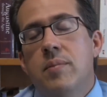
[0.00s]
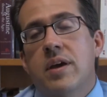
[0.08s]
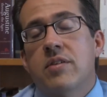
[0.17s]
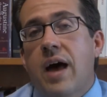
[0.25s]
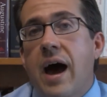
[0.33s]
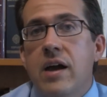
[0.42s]

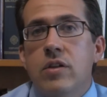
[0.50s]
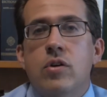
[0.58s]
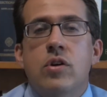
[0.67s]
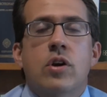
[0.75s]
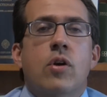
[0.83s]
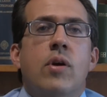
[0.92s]
because
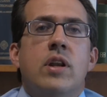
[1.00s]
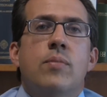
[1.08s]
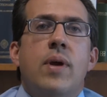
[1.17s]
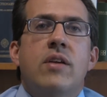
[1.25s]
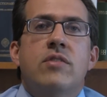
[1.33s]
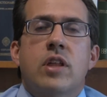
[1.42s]
either you're going to
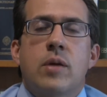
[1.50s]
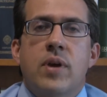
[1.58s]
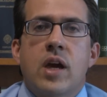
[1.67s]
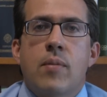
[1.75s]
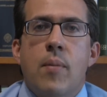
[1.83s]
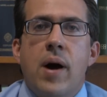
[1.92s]
basically
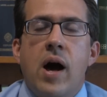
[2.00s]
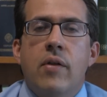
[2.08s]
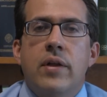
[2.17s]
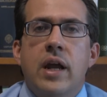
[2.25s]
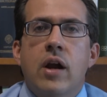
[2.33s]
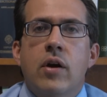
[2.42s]
become
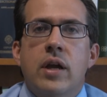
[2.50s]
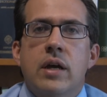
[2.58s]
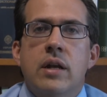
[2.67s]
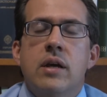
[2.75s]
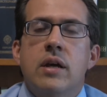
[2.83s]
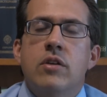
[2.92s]

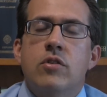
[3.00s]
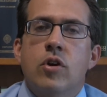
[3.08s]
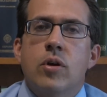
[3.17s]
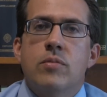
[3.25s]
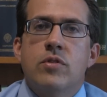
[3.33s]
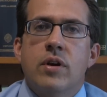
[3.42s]
Apollinarian in
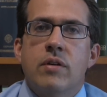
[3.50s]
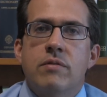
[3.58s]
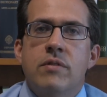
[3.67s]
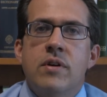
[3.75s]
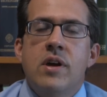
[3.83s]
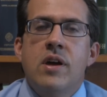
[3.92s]
terms
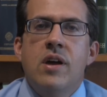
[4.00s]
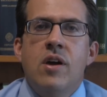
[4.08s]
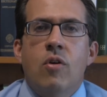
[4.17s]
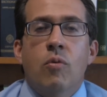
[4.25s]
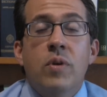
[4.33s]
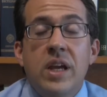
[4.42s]
of
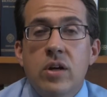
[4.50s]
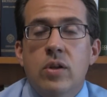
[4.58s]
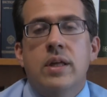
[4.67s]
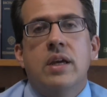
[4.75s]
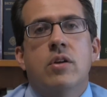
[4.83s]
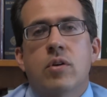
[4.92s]

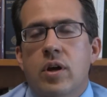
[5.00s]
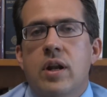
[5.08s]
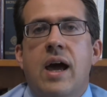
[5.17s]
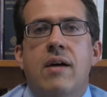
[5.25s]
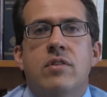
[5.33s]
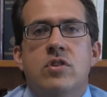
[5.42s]
really you're going
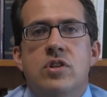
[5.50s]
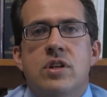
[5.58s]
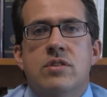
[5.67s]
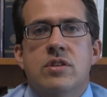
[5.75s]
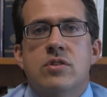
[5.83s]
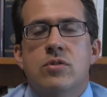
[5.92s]
to have a
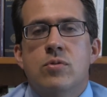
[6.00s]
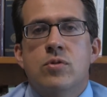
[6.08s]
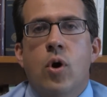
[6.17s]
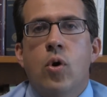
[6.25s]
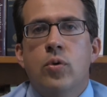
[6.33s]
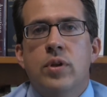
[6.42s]
Jesus who's
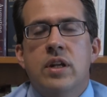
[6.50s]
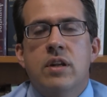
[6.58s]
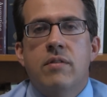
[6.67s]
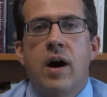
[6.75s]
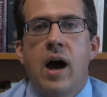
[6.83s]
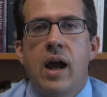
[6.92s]
only
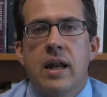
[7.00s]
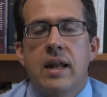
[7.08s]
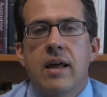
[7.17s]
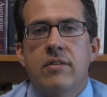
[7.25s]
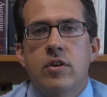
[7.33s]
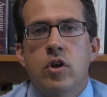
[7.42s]
divine
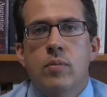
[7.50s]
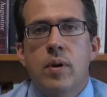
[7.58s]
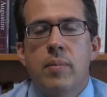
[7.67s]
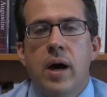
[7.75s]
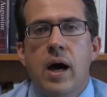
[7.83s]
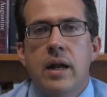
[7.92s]
and has a
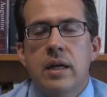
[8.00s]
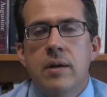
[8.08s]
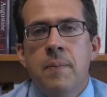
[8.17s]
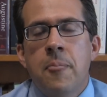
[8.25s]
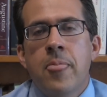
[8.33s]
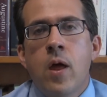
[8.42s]
human body,